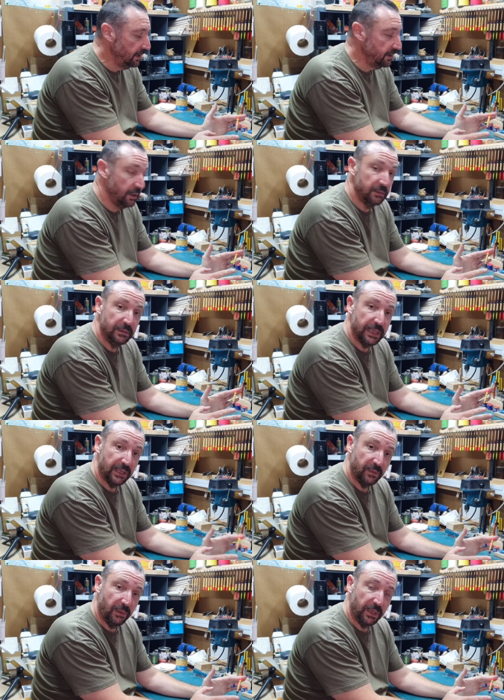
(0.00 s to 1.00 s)
So
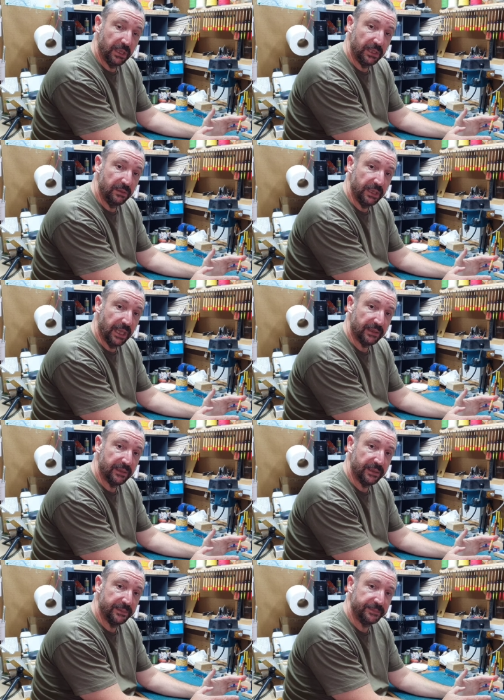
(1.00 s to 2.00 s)
that's what I'm going to do
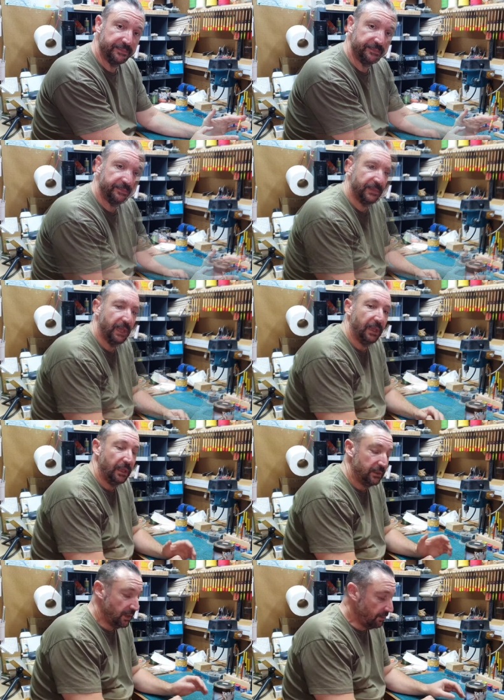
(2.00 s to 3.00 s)
next.
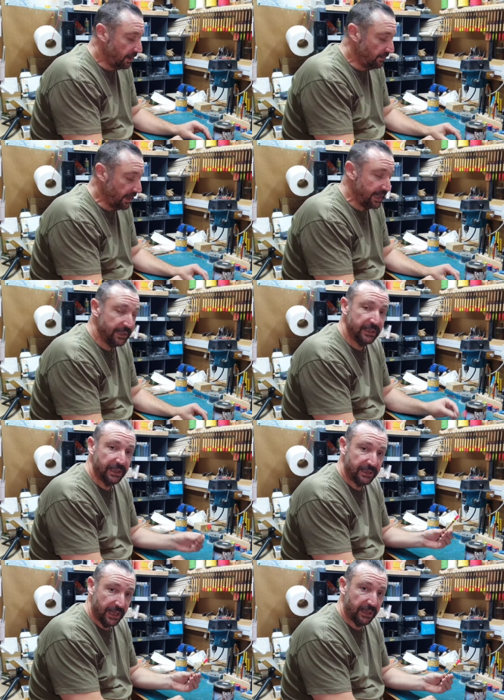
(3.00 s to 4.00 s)
So I've added
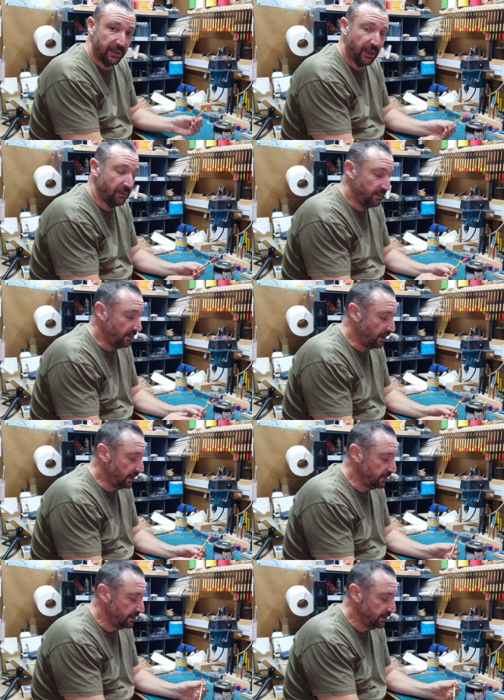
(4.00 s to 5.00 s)
a second coat of
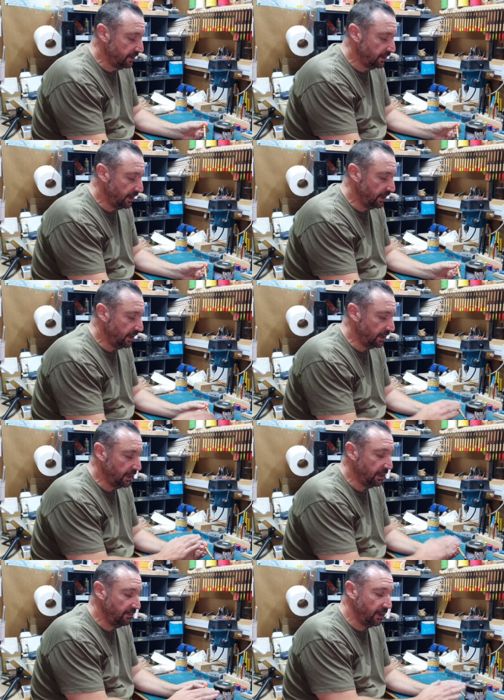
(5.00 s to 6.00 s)
varnish, uh,
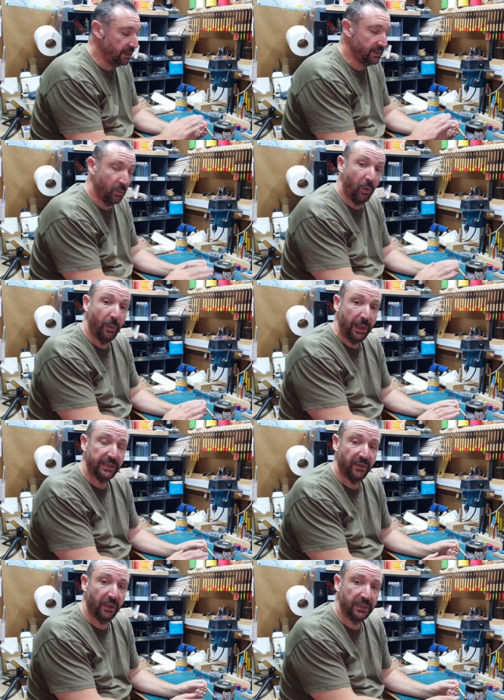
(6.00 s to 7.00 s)
clear varnish, the
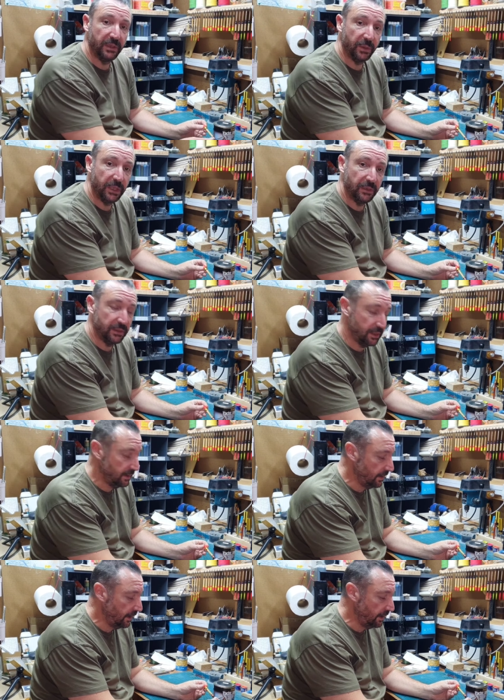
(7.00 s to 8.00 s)
water-based varnish that we used
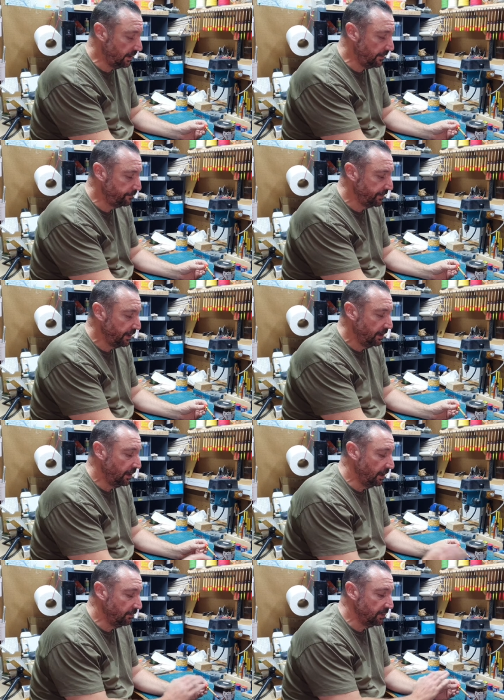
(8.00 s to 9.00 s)
earlier.
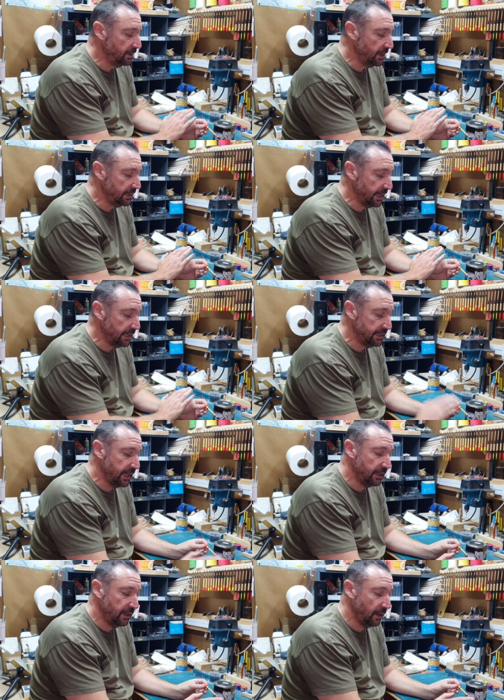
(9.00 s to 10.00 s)
Um, so that's had a
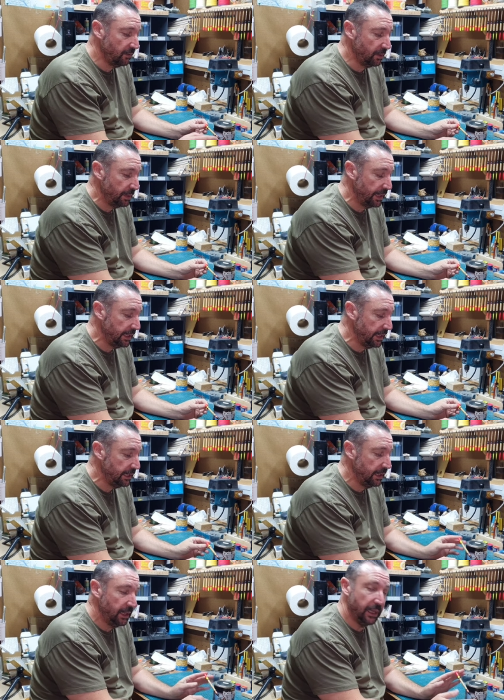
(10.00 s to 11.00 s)
second coat
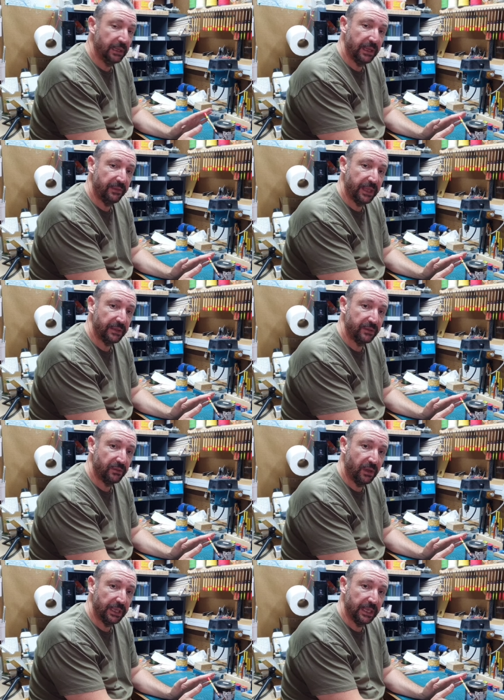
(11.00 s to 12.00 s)
completely, left that to
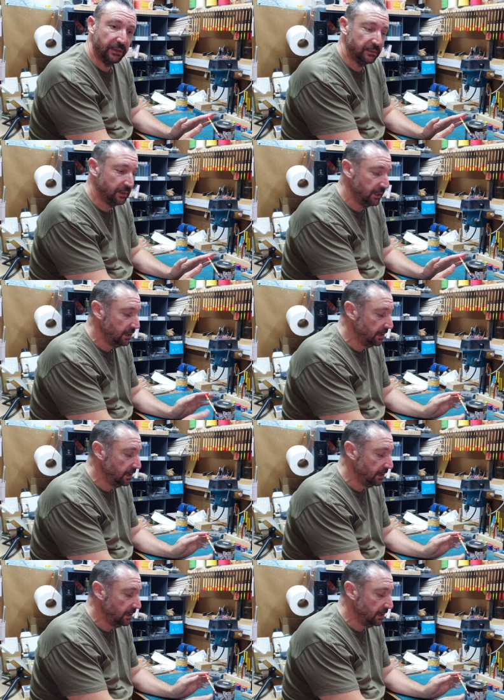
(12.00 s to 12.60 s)
dry now.